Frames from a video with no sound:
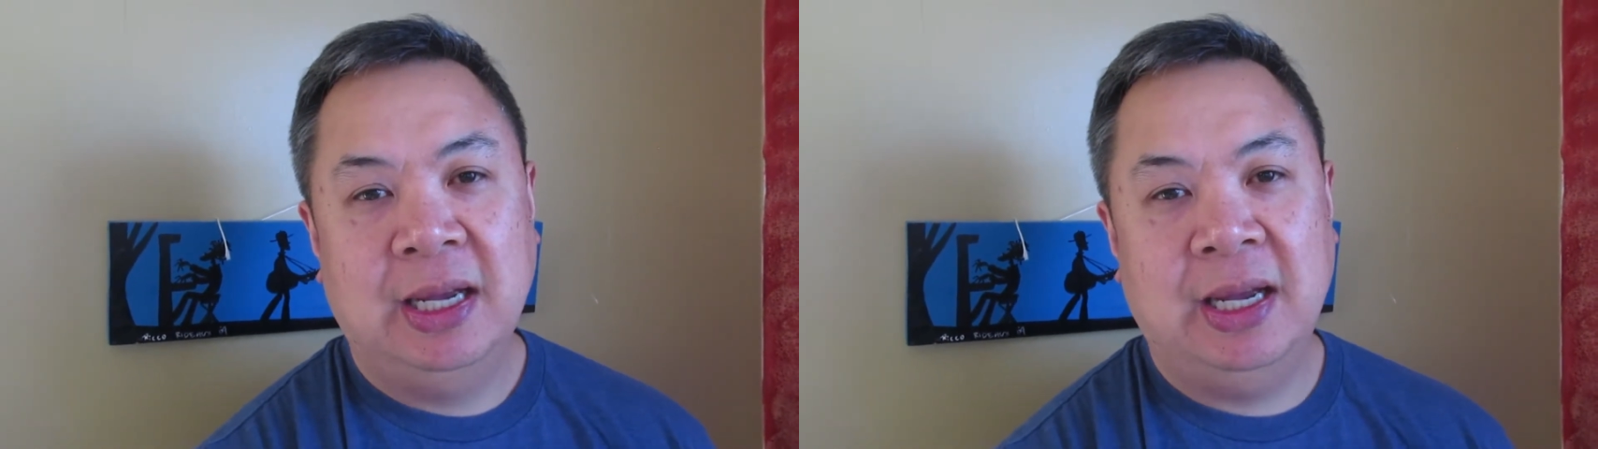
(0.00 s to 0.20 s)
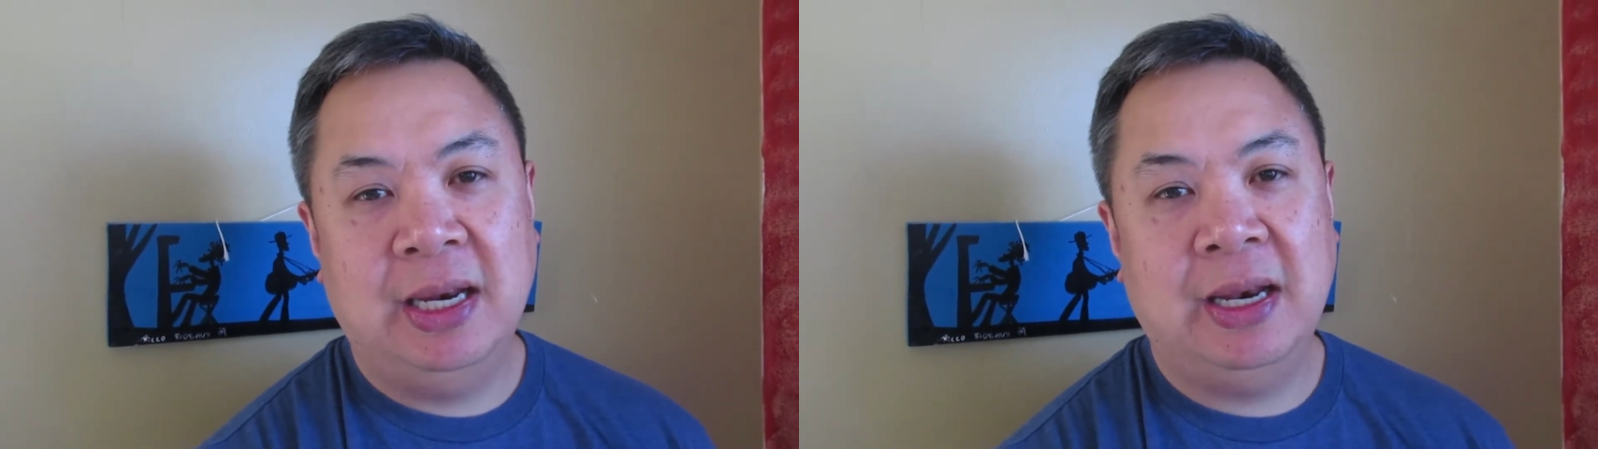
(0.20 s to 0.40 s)

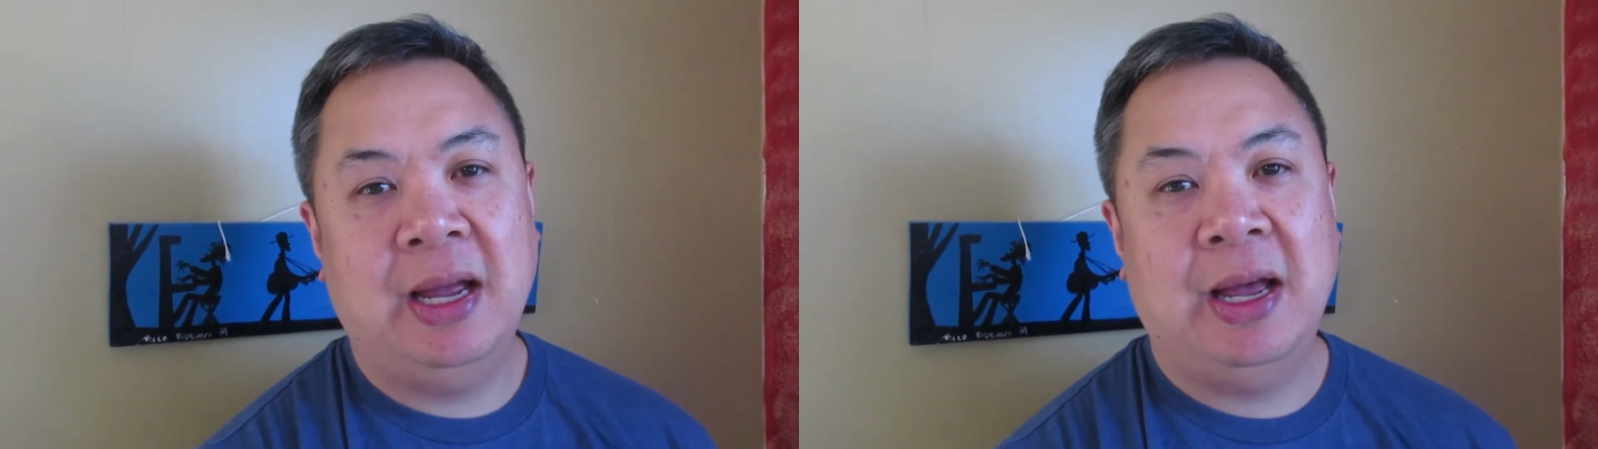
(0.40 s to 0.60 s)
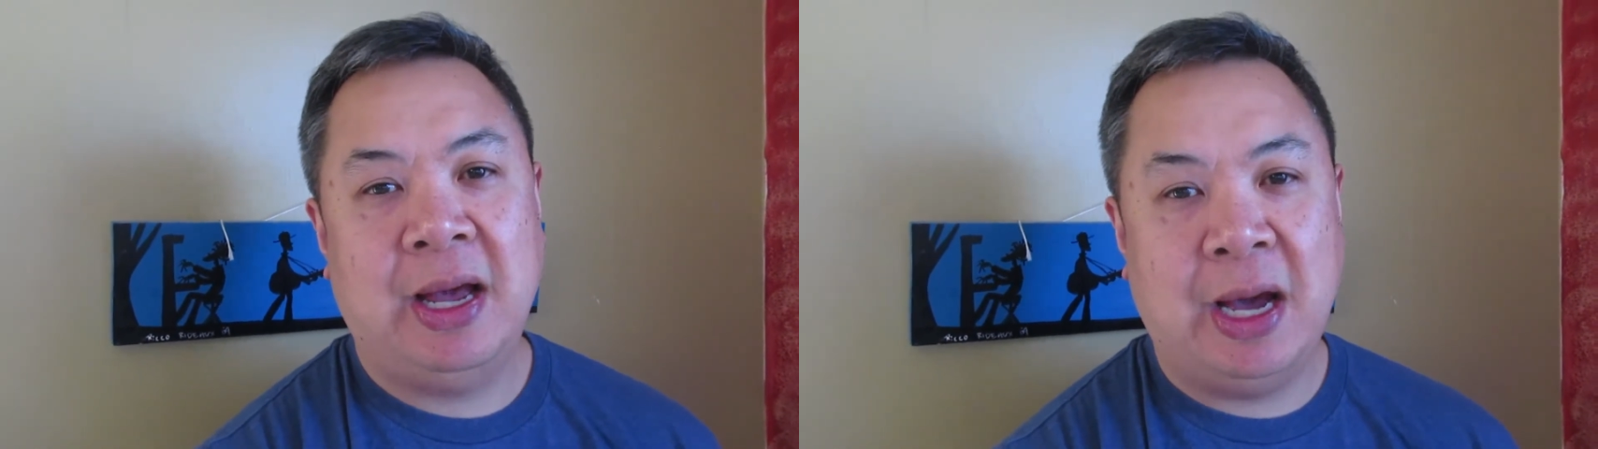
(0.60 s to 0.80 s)
and
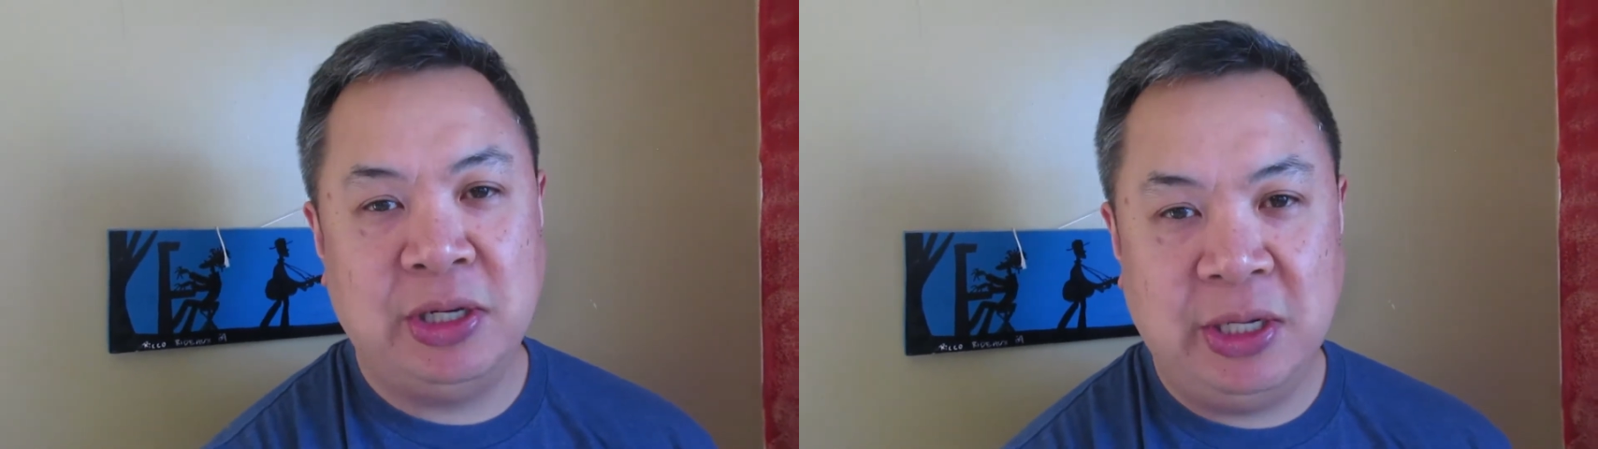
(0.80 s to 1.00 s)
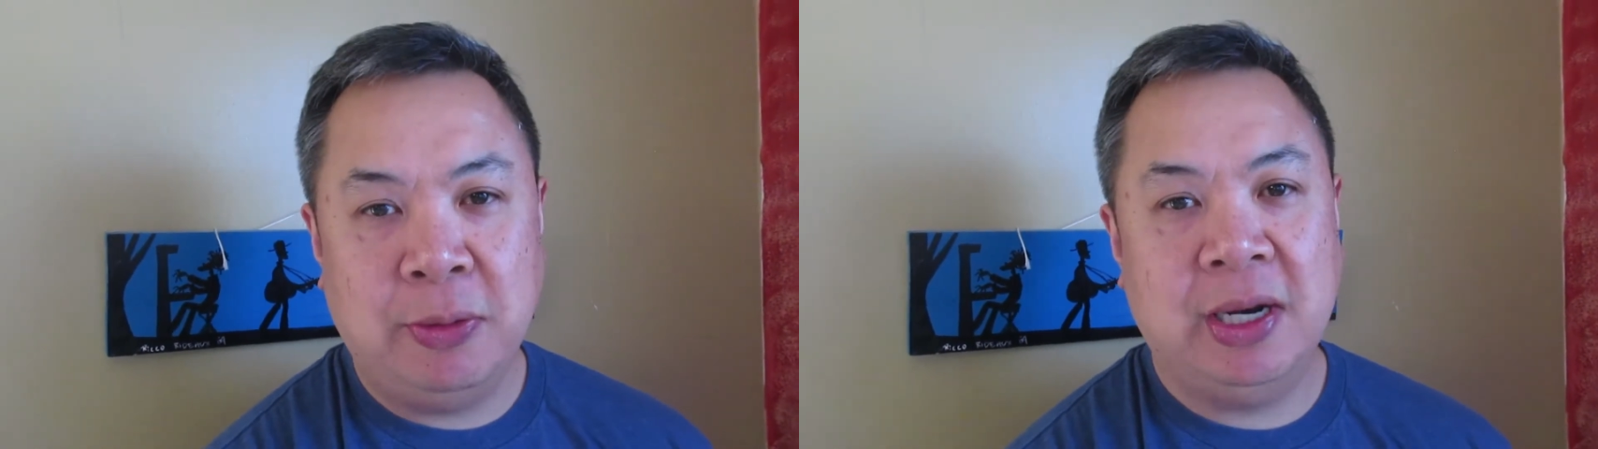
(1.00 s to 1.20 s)
how
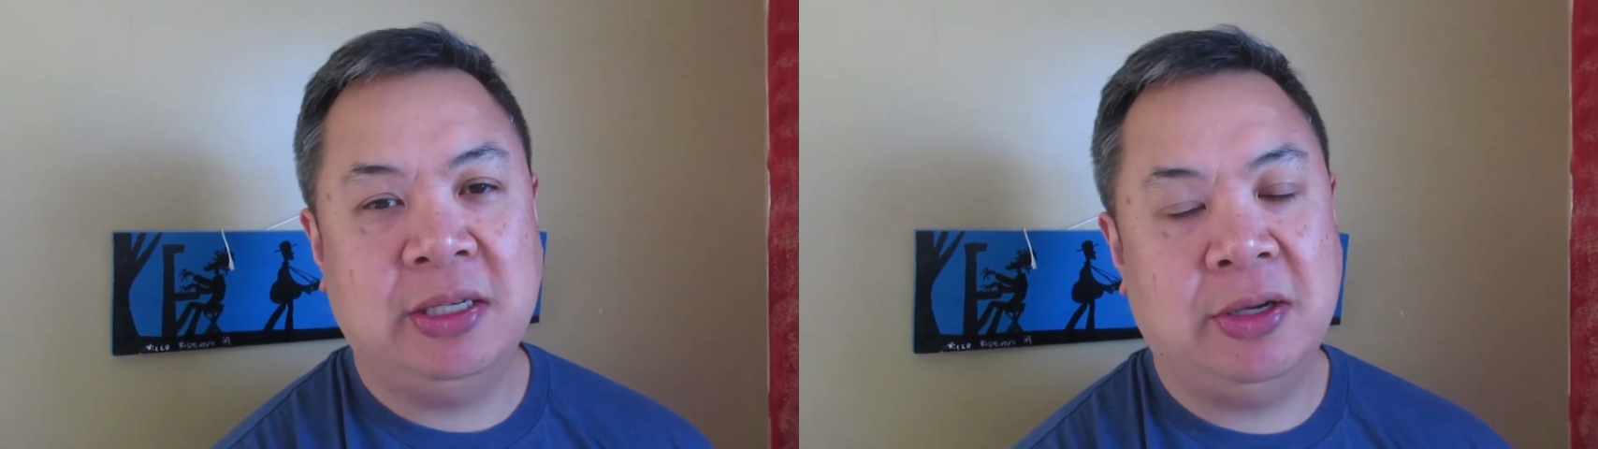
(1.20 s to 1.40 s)
she wanted